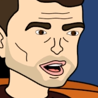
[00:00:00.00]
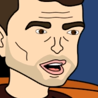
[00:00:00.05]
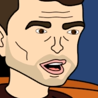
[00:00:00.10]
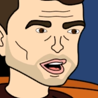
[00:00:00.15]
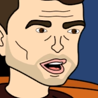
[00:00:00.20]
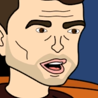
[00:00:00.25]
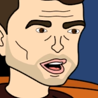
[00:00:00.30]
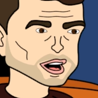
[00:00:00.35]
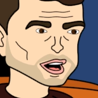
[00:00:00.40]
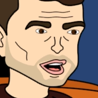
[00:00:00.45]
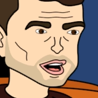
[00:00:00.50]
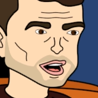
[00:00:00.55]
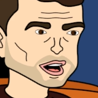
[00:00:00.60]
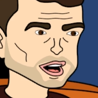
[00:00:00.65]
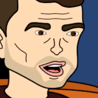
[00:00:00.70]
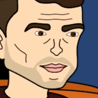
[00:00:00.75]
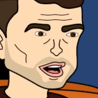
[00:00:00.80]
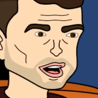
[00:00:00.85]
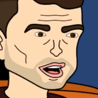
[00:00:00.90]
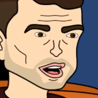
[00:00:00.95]
that I think could
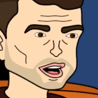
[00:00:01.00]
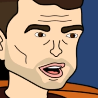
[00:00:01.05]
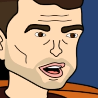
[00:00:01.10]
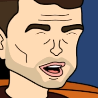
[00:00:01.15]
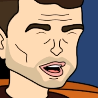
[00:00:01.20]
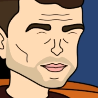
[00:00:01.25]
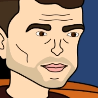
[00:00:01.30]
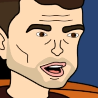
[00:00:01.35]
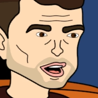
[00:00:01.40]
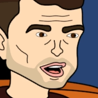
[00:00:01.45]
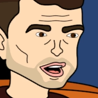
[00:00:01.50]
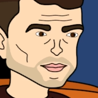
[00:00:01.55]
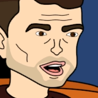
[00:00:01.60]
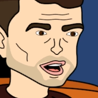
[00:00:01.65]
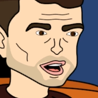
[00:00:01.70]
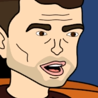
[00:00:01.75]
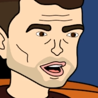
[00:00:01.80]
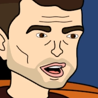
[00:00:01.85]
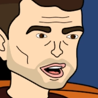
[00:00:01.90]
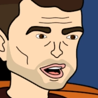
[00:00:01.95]
become the
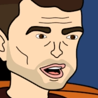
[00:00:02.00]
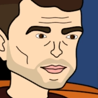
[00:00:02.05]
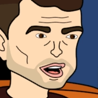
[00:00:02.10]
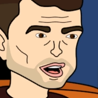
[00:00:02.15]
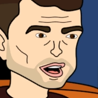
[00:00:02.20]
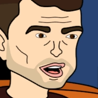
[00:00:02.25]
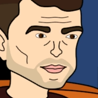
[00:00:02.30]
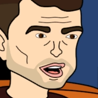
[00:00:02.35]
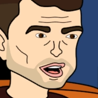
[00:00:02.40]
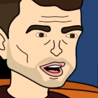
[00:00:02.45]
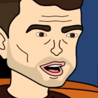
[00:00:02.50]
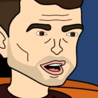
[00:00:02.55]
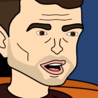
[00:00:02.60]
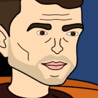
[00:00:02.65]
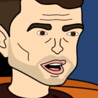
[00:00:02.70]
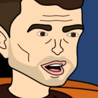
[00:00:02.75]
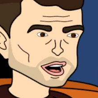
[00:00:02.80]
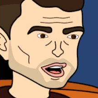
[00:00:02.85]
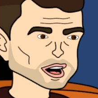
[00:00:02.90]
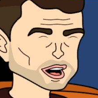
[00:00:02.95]
next Birchbox
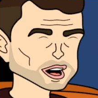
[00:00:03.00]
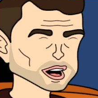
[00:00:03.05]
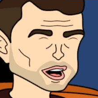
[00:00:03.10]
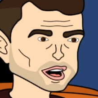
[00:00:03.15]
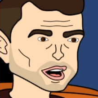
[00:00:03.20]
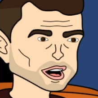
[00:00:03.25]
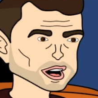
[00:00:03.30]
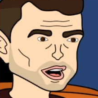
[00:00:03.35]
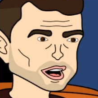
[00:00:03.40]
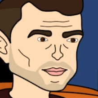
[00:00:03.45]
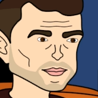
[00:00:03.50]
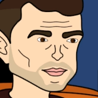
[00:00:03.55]
or Venmo.